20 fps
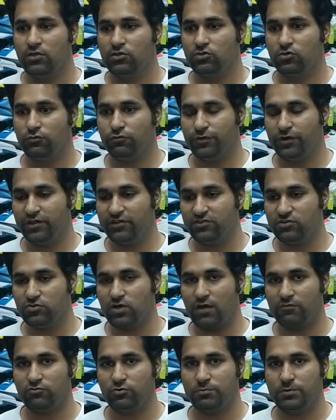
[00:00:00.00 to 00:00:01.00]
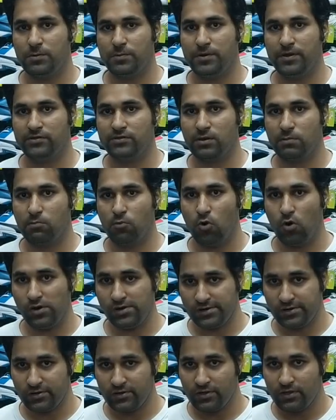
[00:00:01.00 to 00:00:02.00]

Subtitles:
So first you have to prepare the mold,